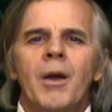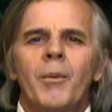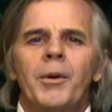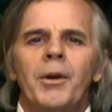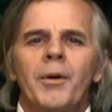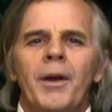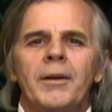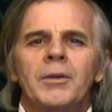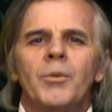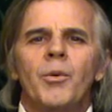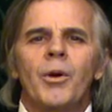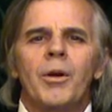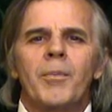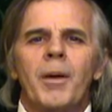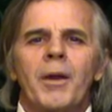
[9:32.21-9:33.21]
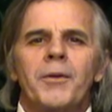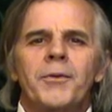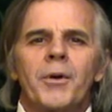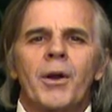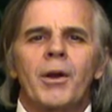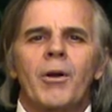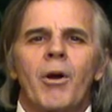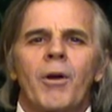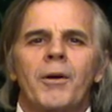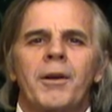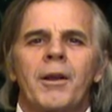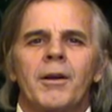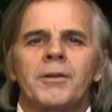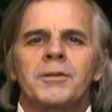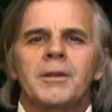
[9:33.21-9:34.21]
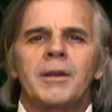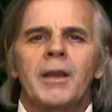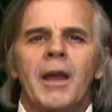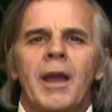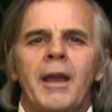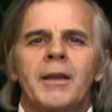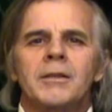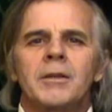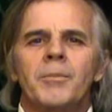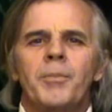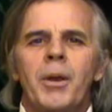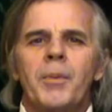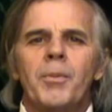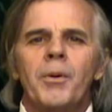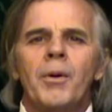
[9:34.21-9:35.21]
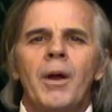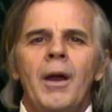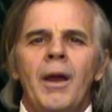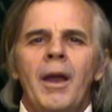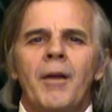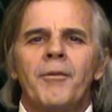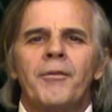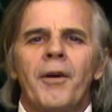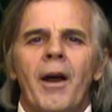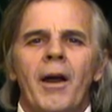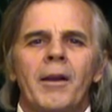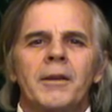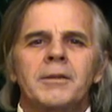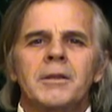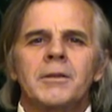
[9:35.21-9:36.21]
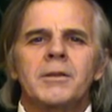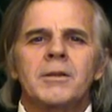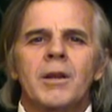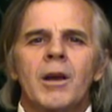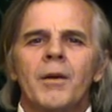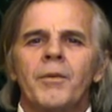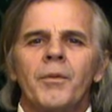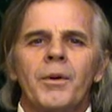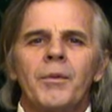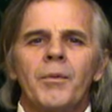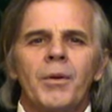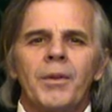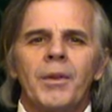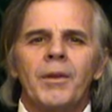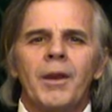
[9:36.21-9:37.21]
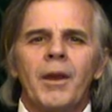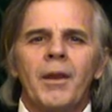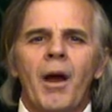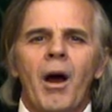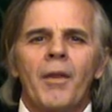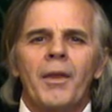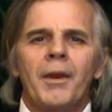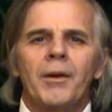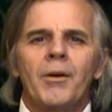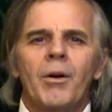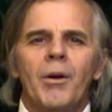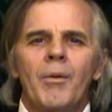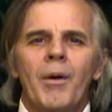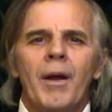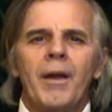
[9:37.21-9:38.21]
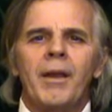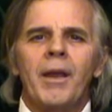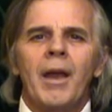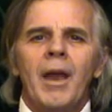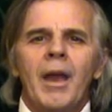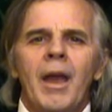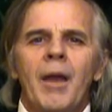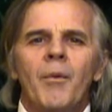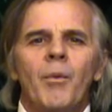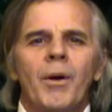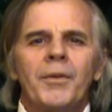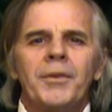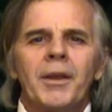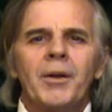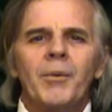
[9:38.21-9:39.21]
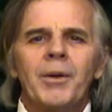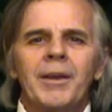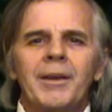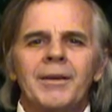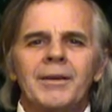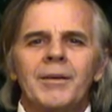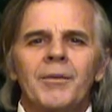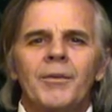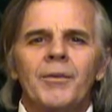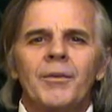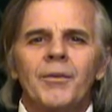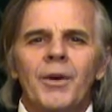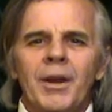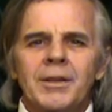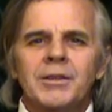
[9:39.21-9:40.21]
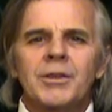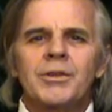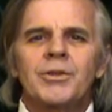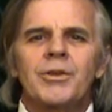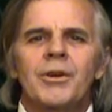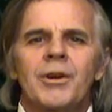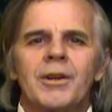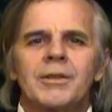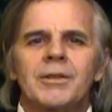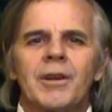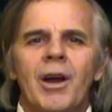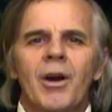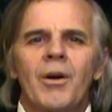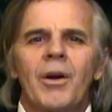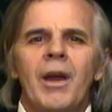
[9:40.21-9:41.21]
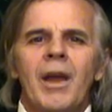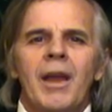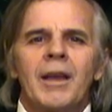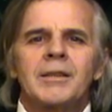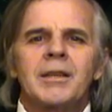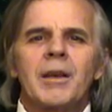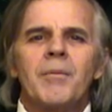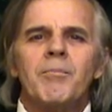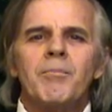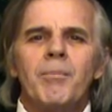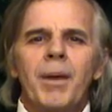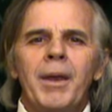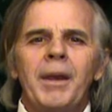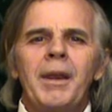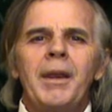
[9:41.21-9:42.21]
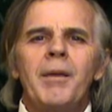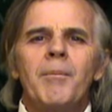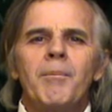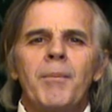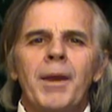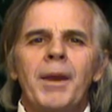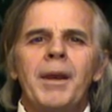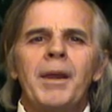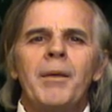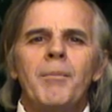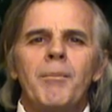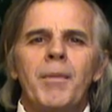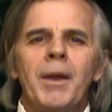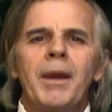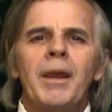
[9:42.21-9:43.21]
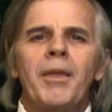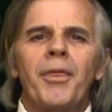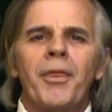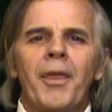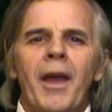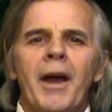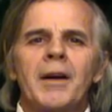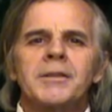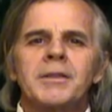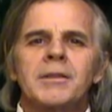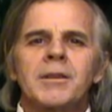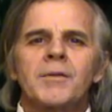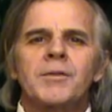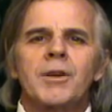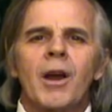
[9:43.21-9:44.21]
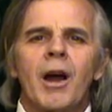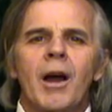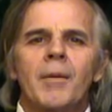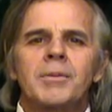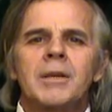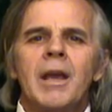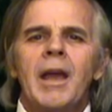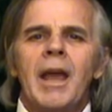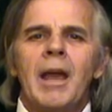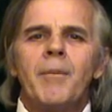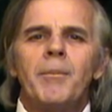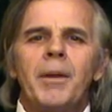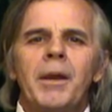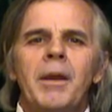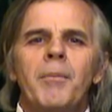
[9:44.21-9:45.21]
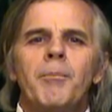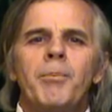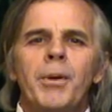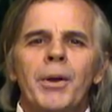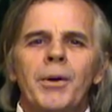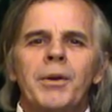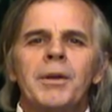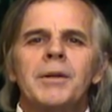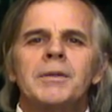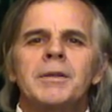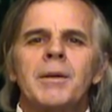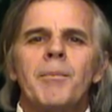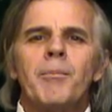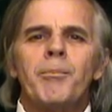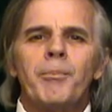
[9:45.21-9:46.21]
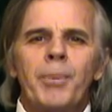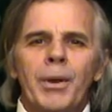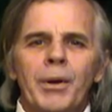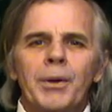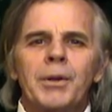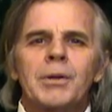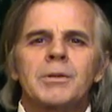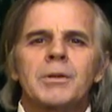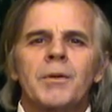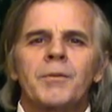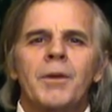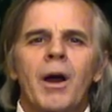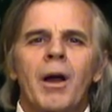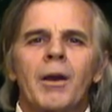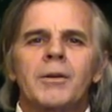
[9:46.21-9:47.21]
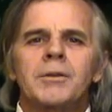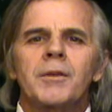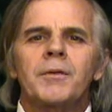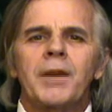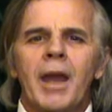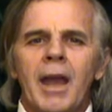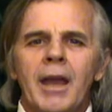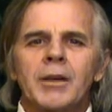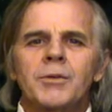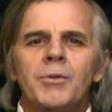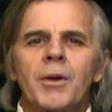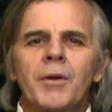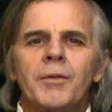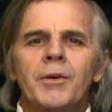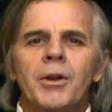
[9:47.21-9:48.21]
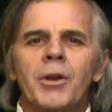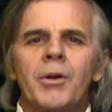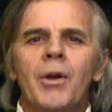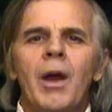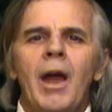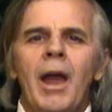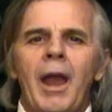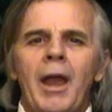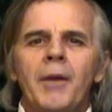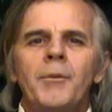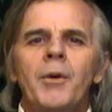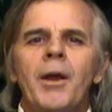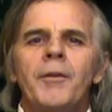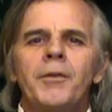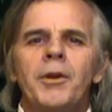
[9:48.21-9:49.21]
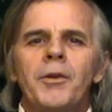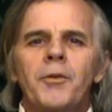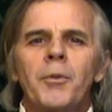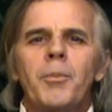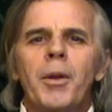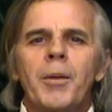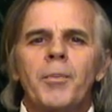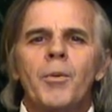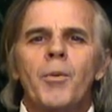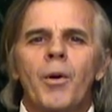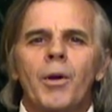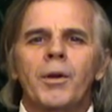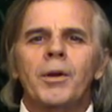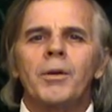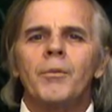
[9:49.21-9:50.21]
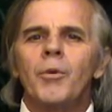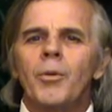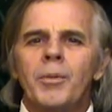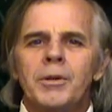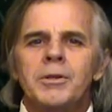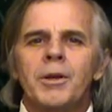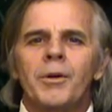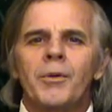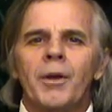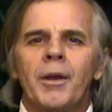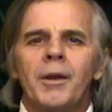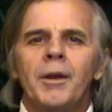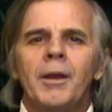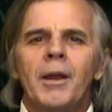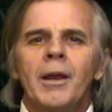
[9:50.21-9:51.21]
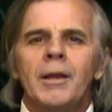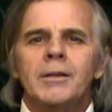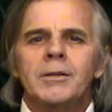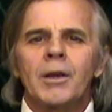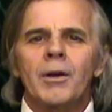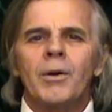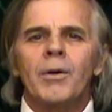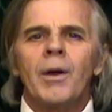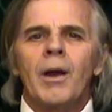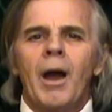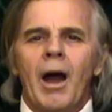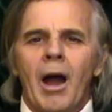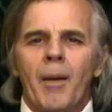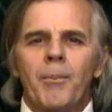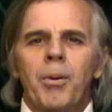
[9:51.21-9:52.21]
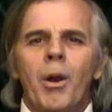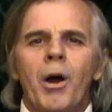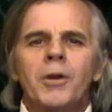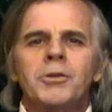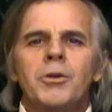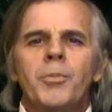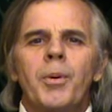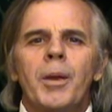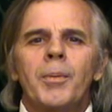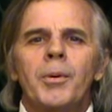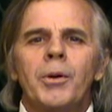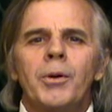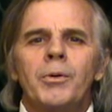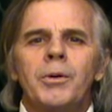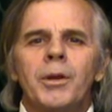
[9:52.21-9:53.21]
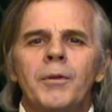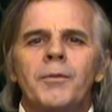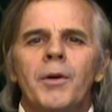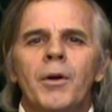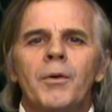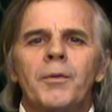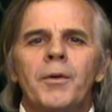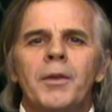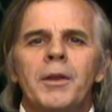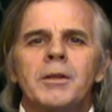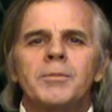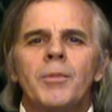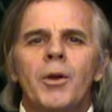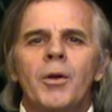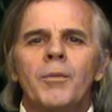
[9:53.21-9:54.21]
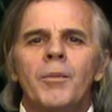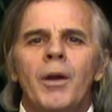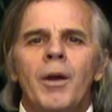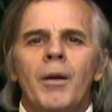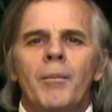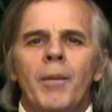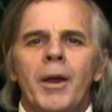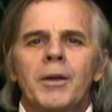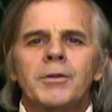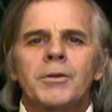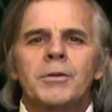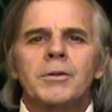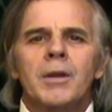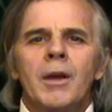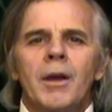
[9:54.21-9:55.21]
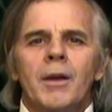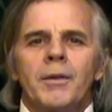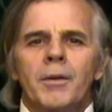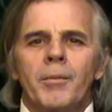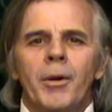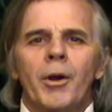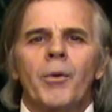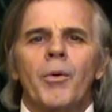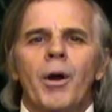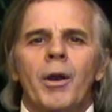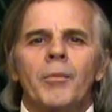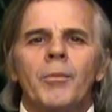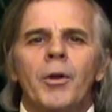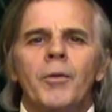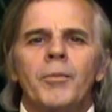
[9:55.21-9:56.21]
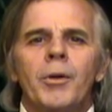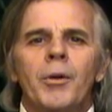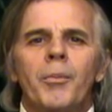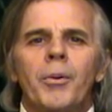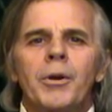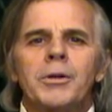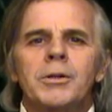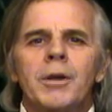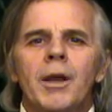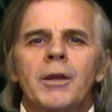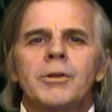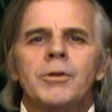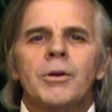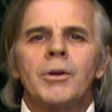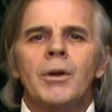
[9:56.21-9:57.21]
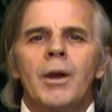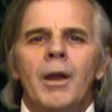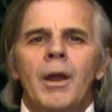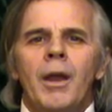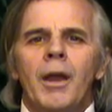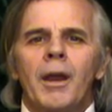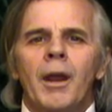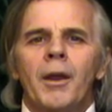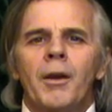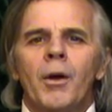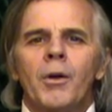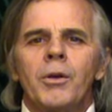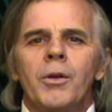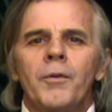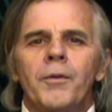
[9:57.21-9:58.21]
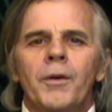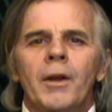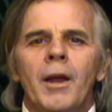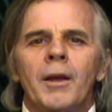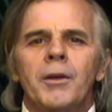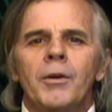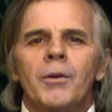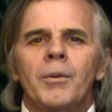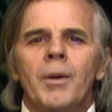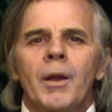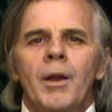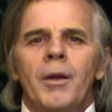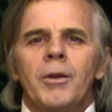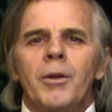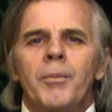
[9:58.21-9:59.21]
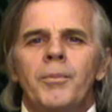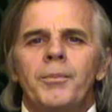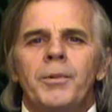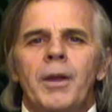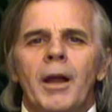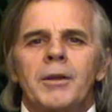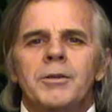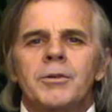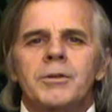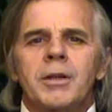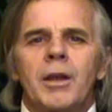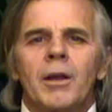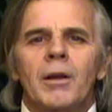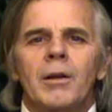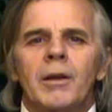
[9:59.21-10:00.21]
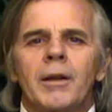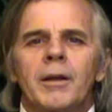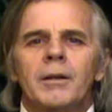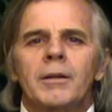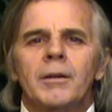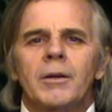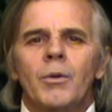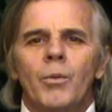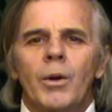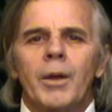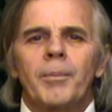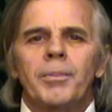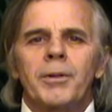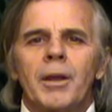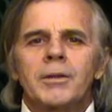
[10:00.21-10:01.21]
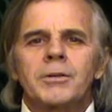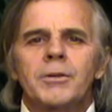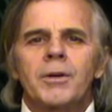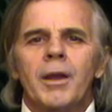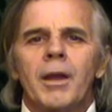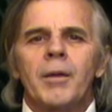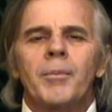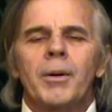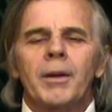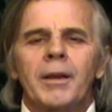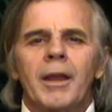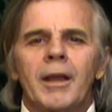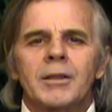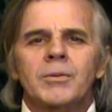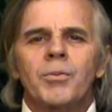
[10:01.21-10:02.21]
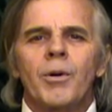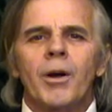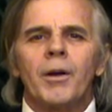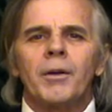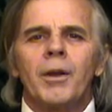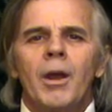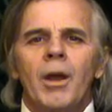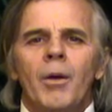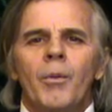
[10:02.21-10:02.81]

We don't have to worry about drug cartels and gangs and people and violence and stuff. We, we, not, all that'll go away. And one thing we can rest assured is know is that many, many, many thousands of jobs and many billions and billions of dollars of tax revenue and revenue for people working will be generated. So I applaud you people who did vote for these move, measures. The marijuana movement appreciates you, and I know you feel like you're, you've got your tail licked. whipped yesterday, but guess what?